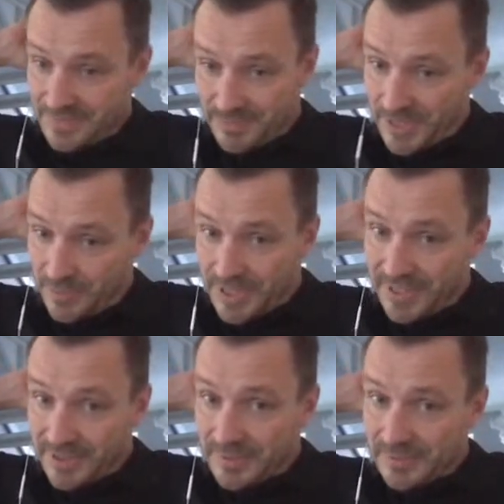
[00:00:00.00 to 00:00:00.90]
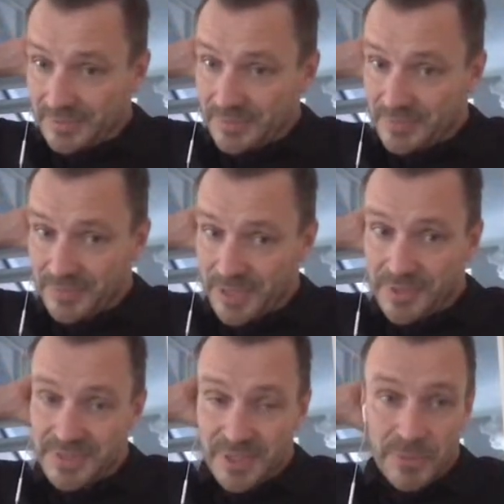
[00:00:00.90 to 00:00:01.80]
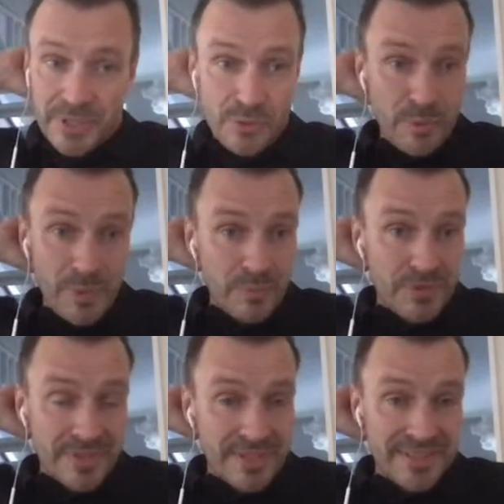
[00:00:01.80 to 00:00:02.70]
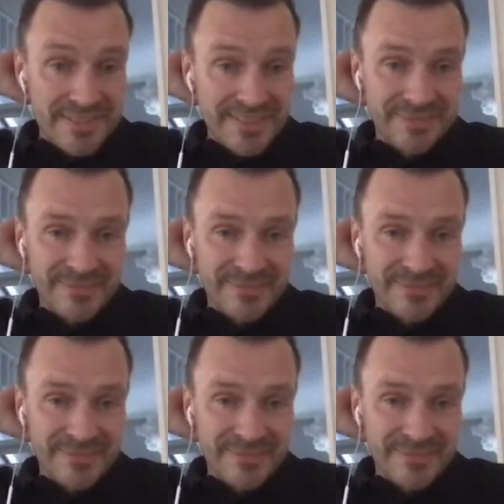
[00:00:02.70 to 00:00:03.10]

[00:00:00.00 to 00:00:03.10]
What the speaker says: Maybe somebody remembers these.